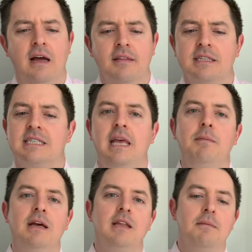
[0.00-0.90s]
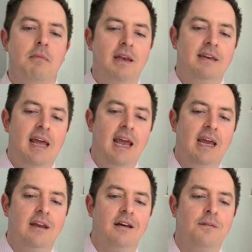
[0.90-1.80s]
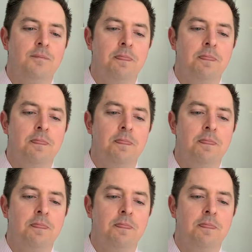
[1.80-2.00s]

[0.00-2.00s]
the seemingly mundane,